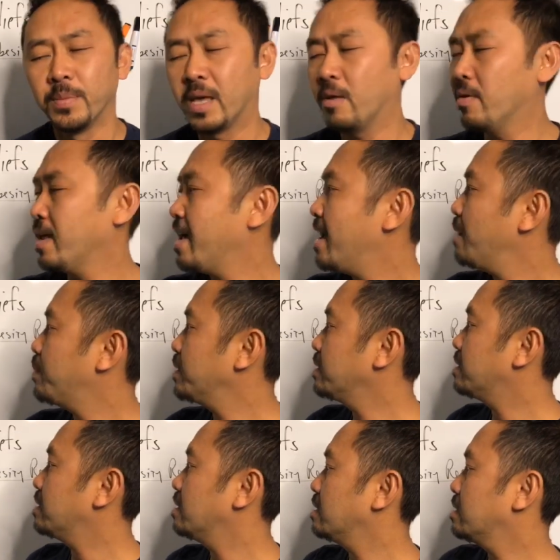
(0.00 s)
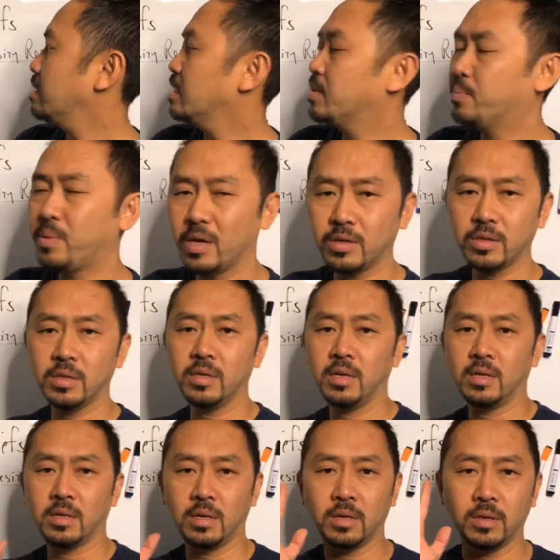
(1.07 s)
And what happens is, especially
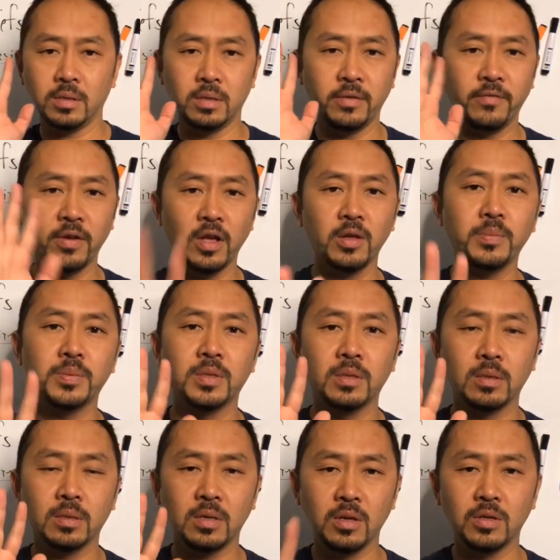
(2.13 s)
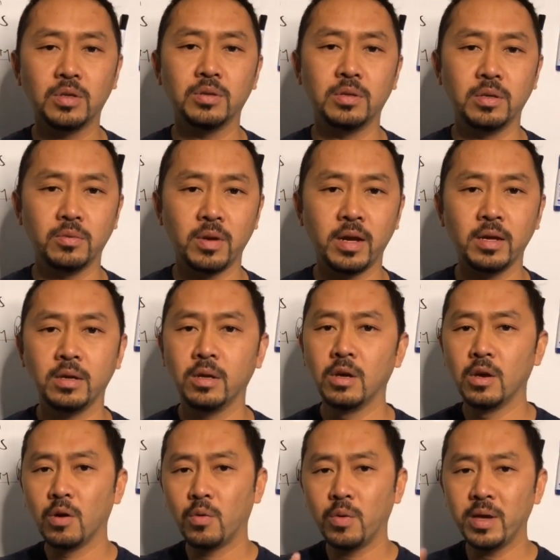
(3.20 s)
in a developed country, right,
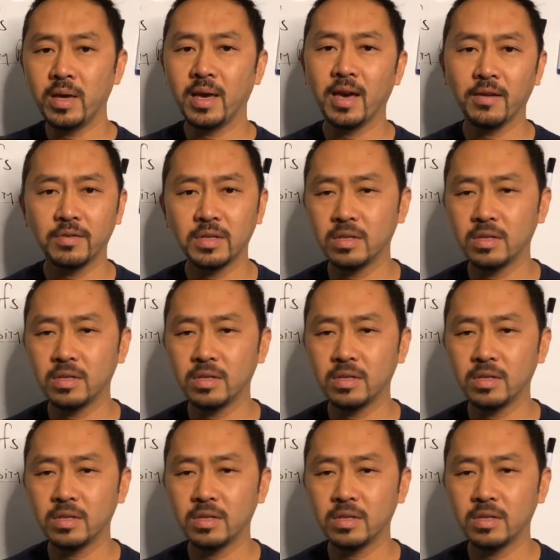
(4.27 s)
we have